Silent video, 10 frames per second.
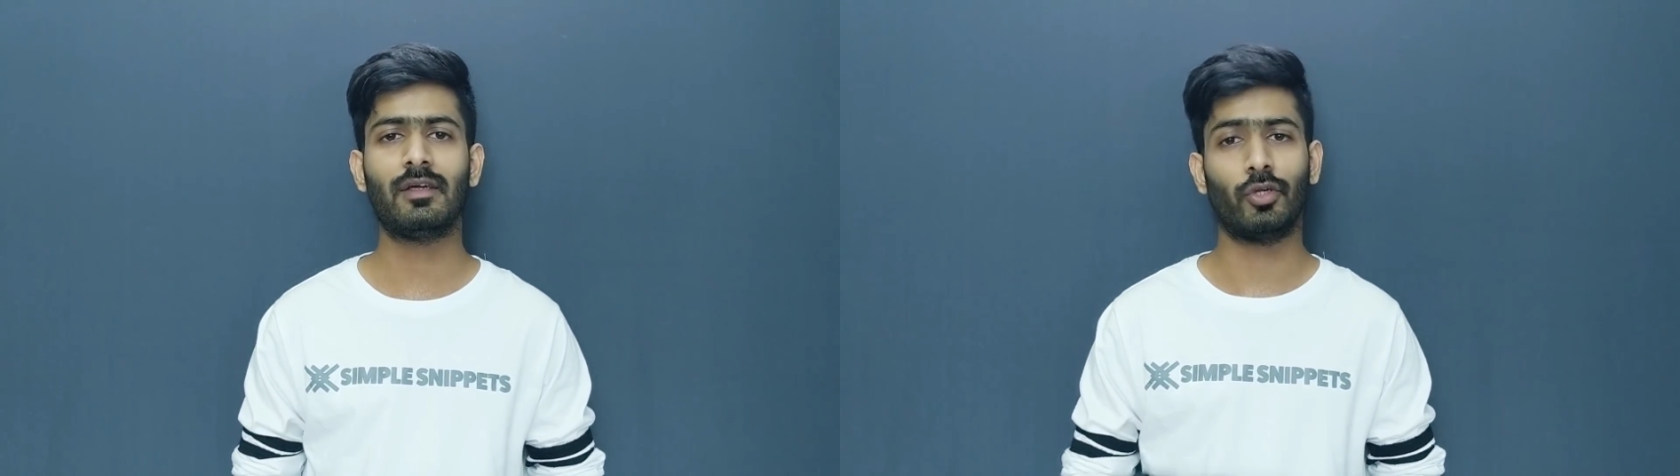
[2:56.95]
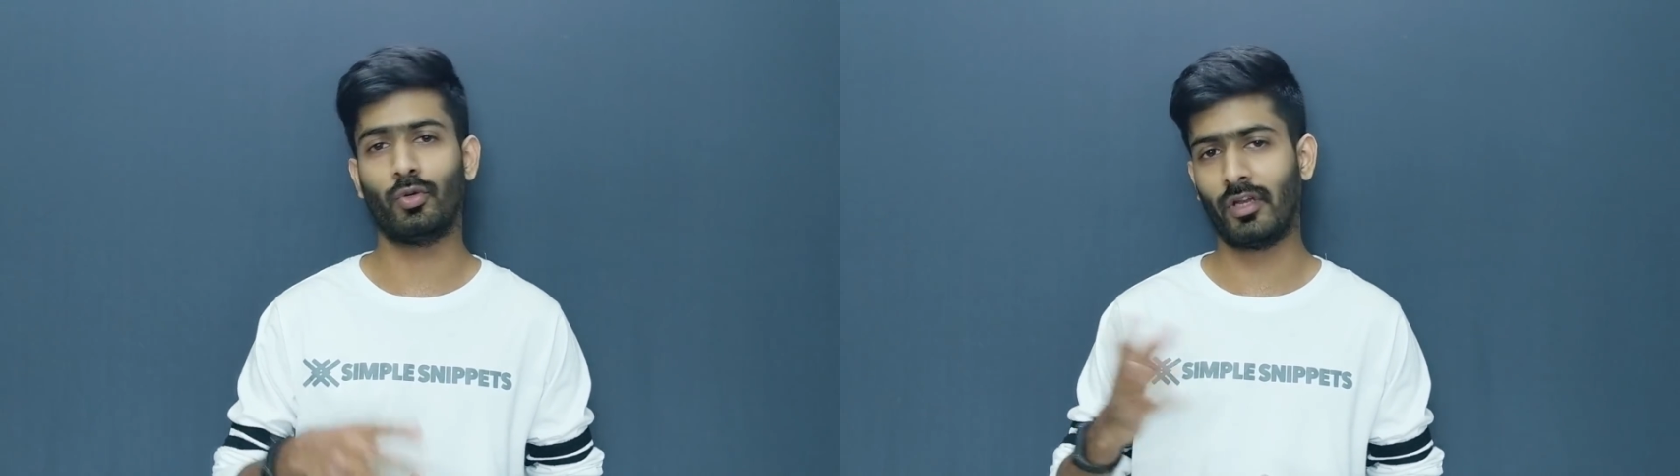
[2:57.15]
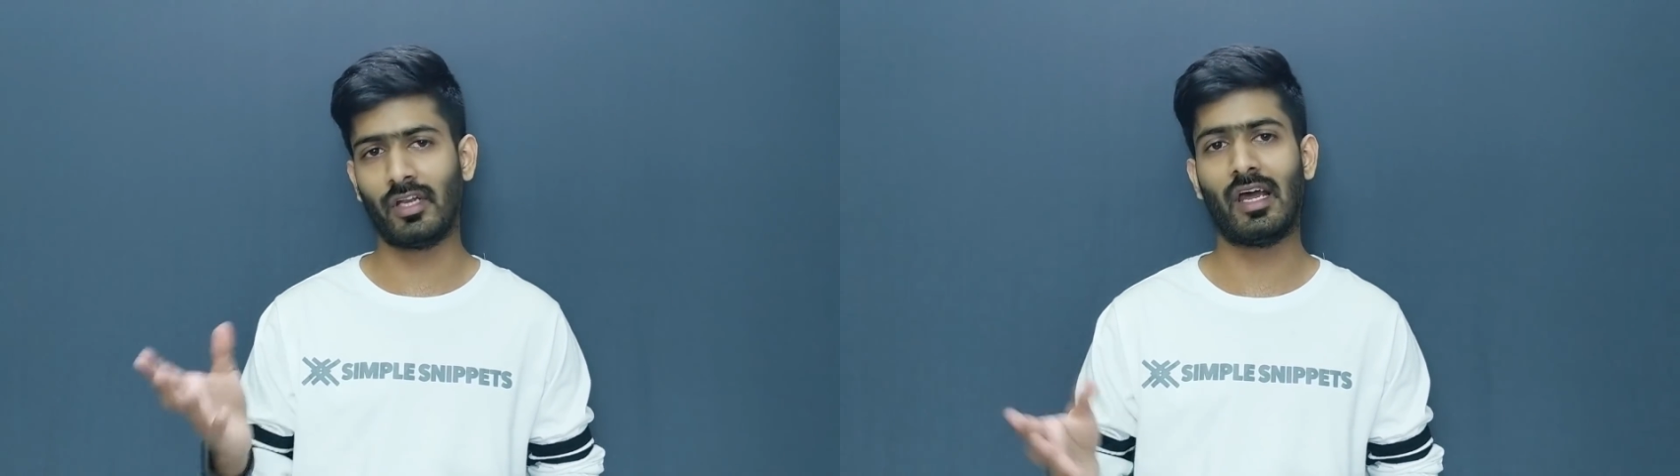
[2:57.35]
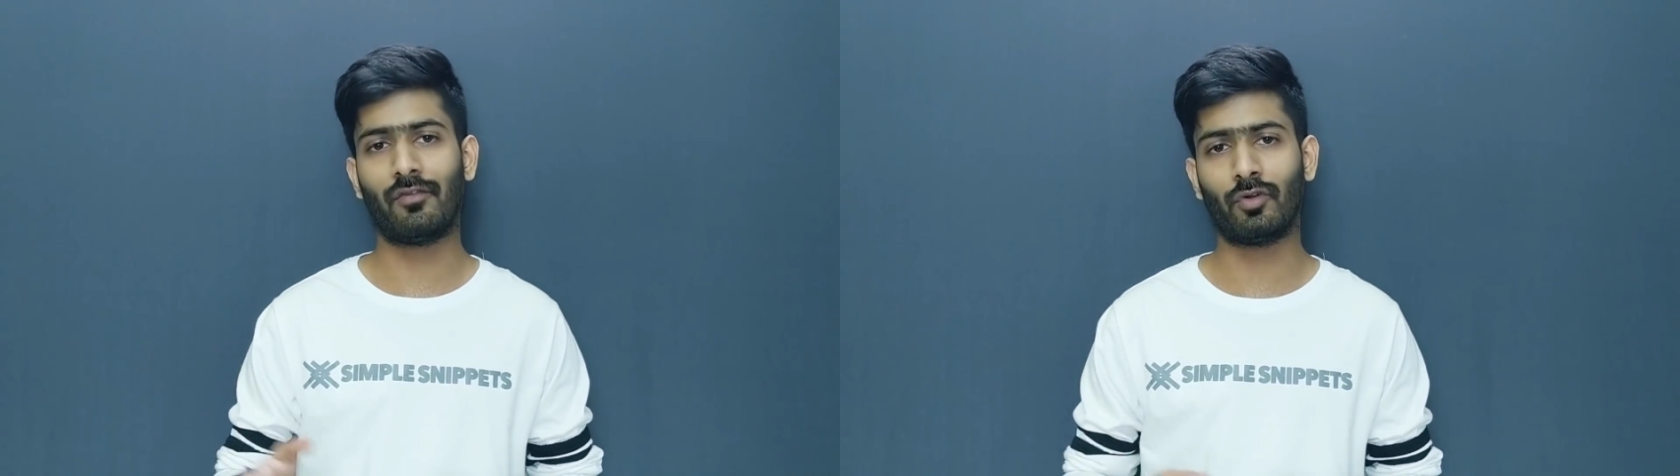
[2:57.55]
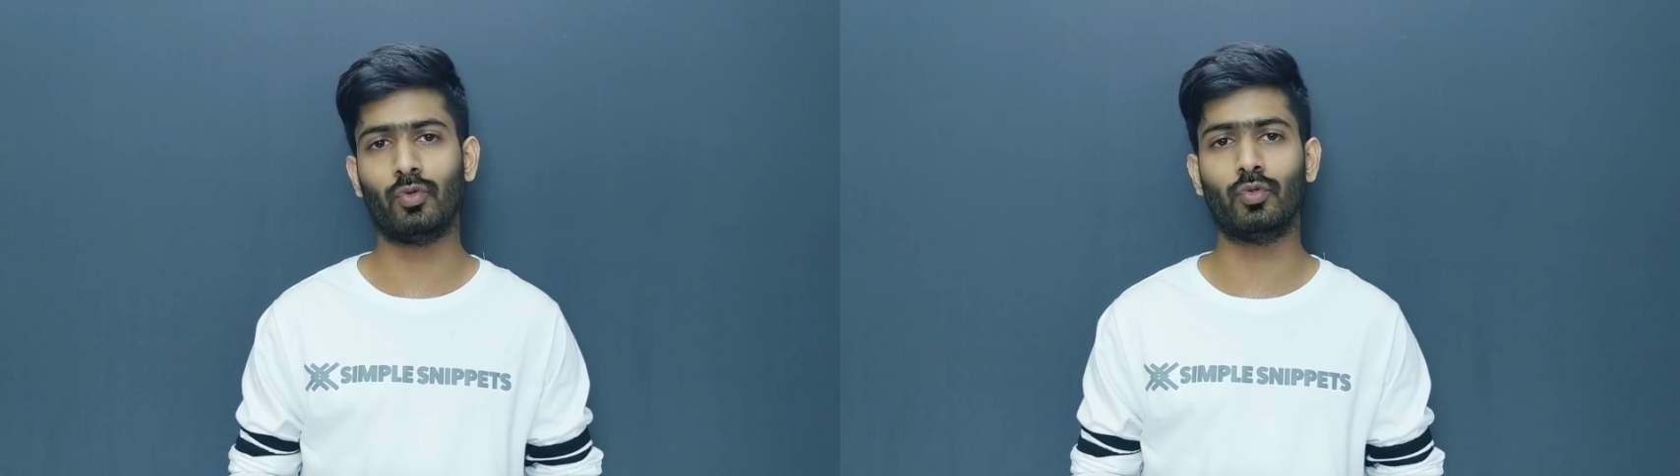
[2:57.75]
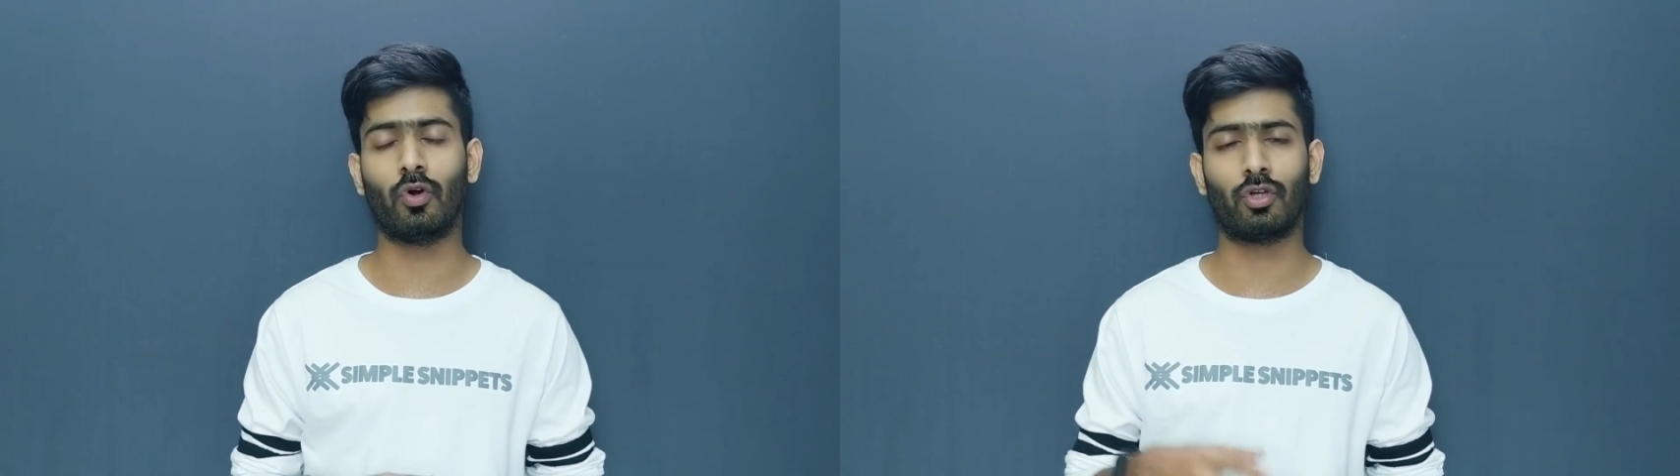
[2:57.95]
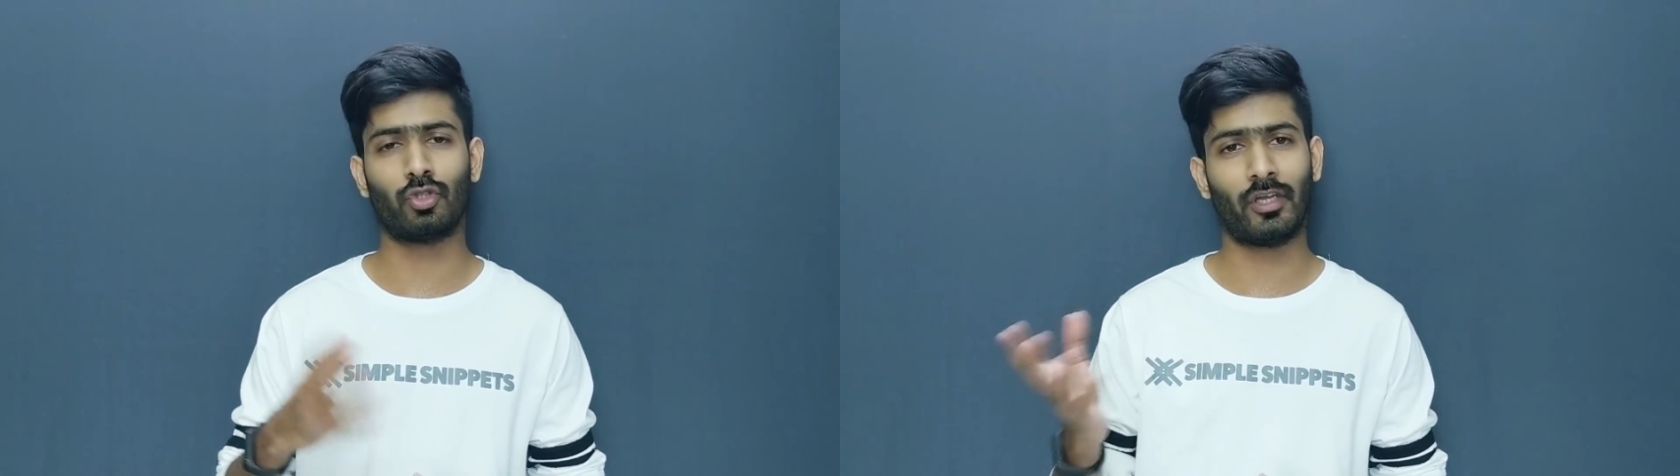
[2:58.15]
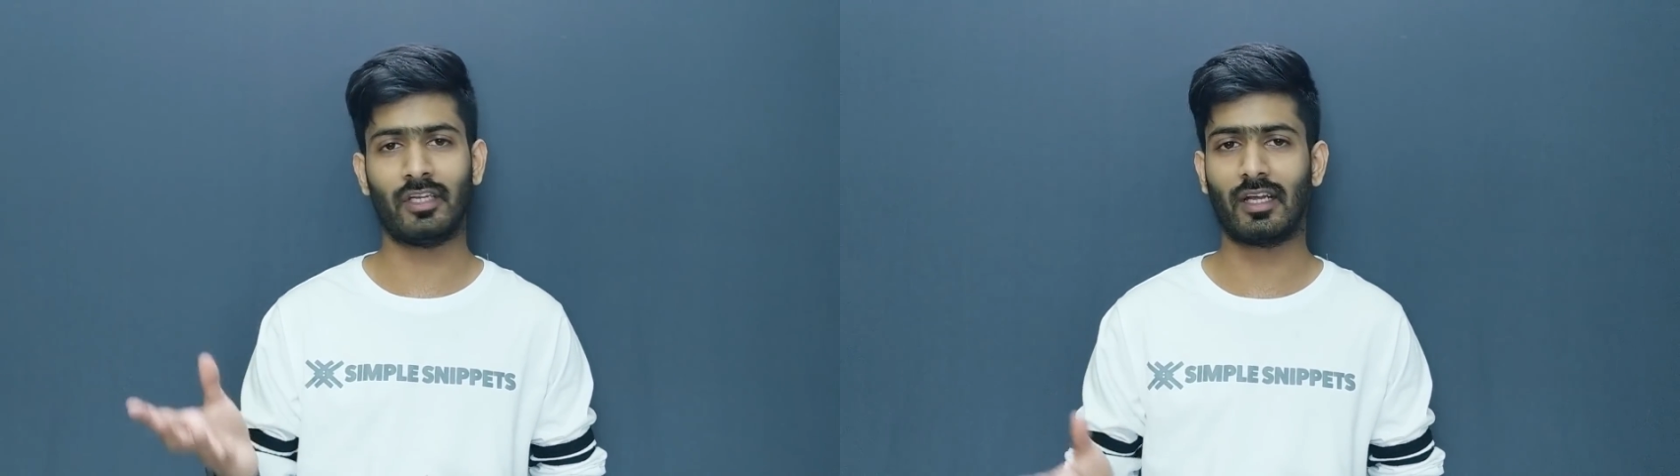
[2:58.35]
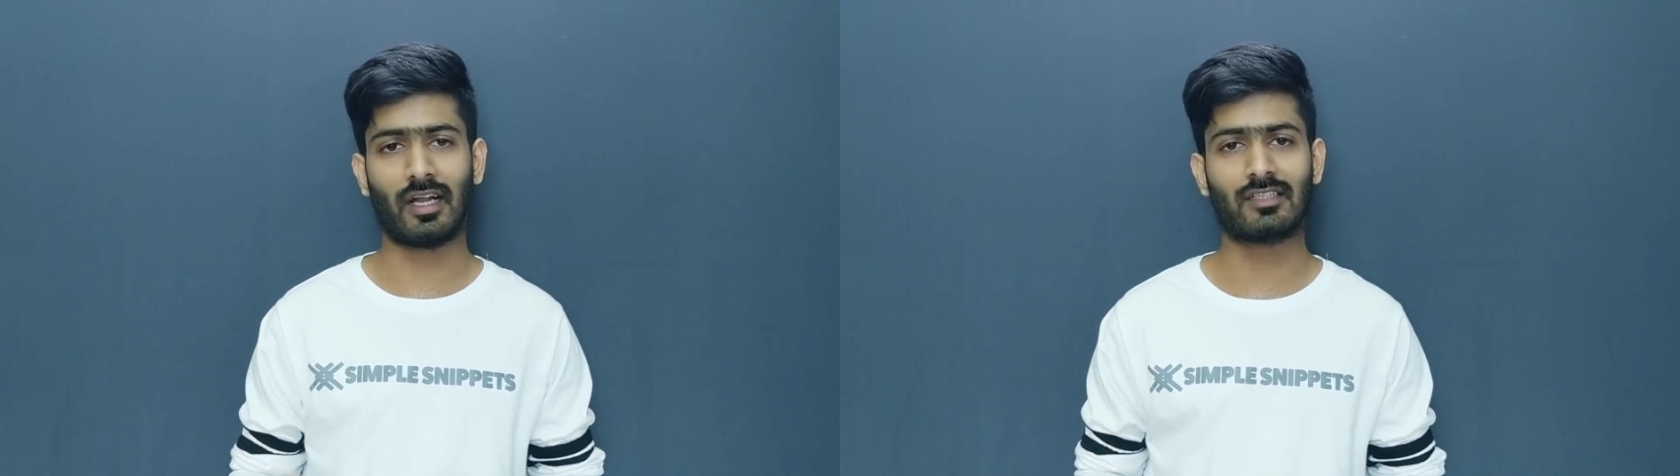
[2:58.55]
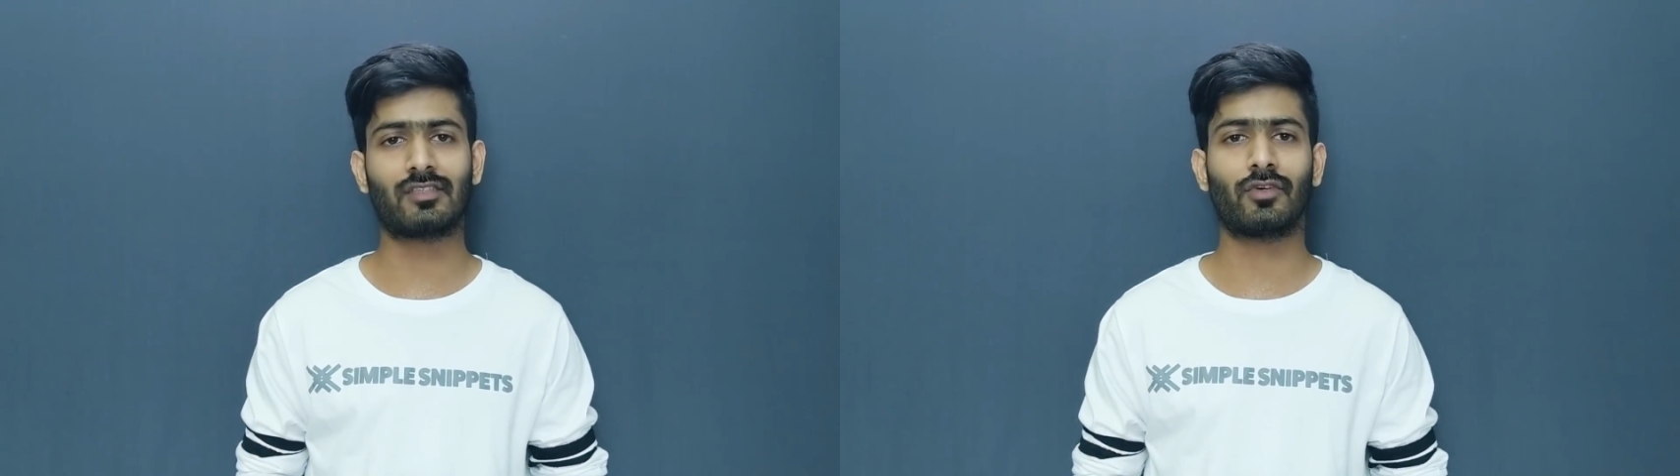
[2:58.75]
You don't really have to do or join any
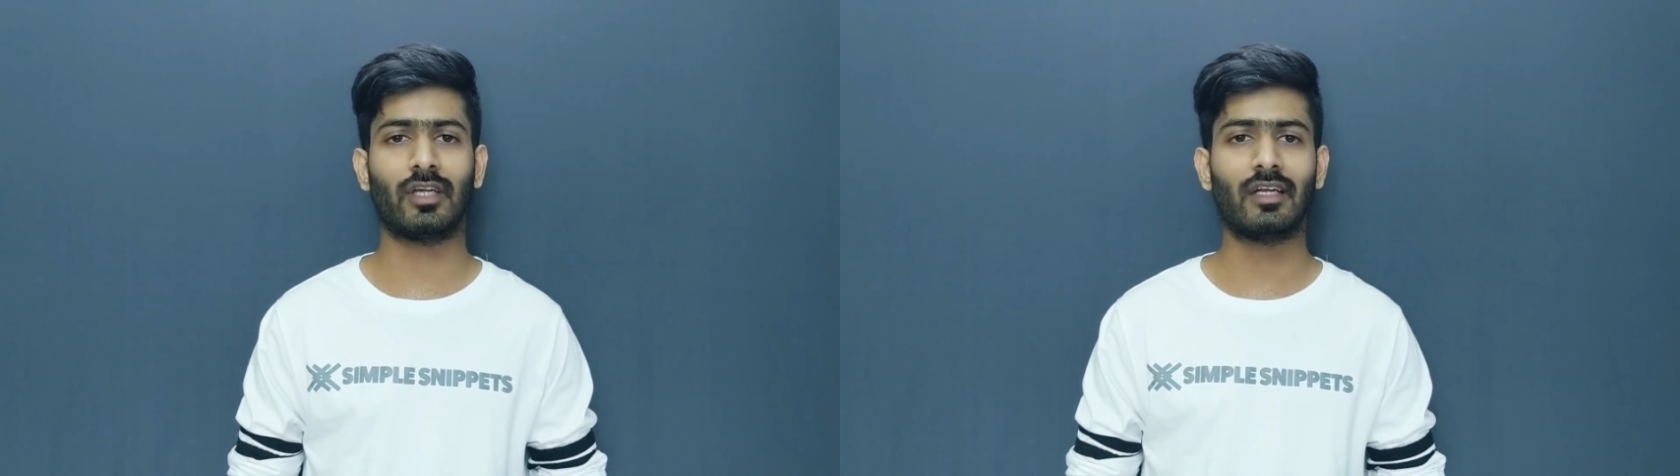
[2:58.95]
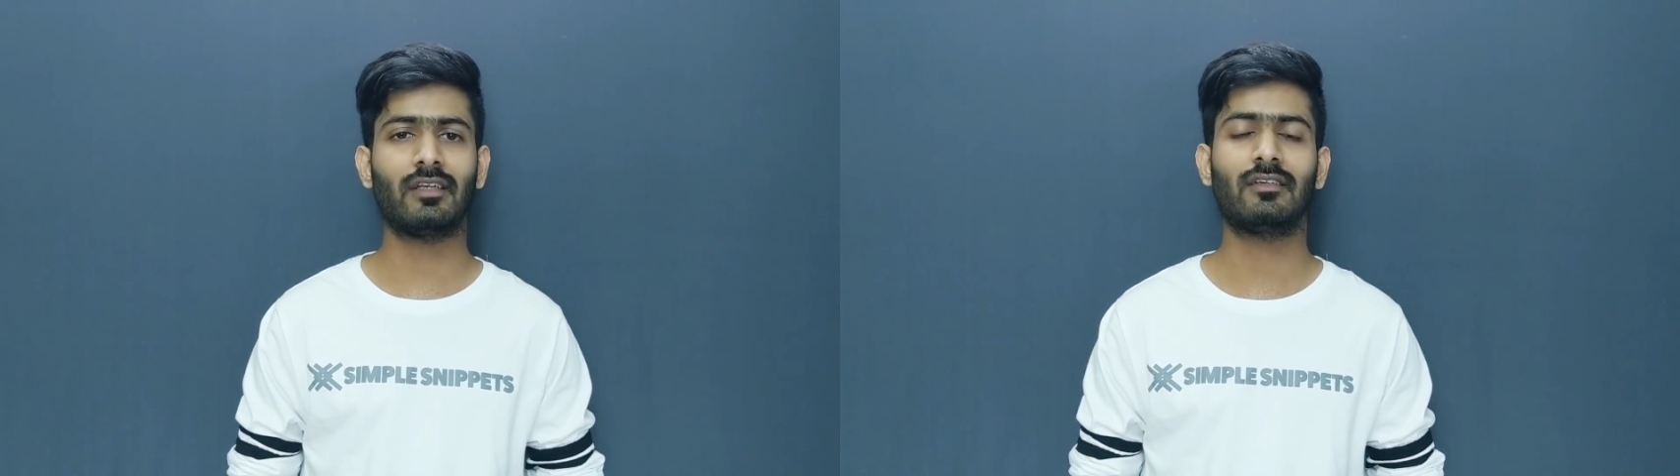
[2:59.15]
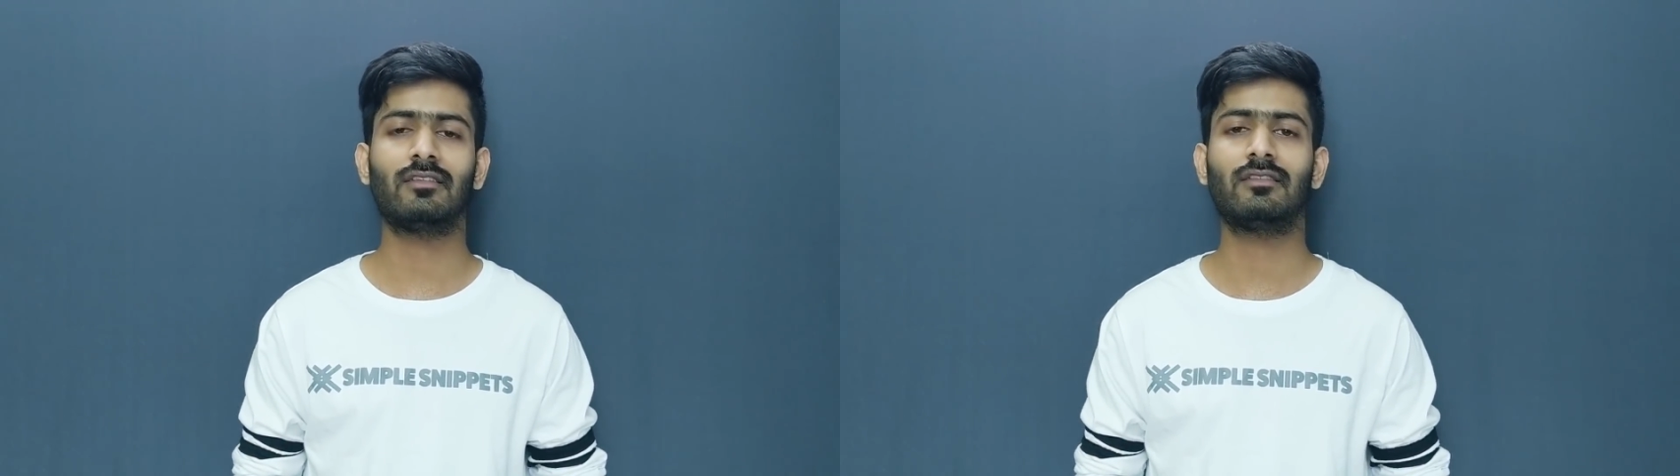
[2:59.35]
classes for that.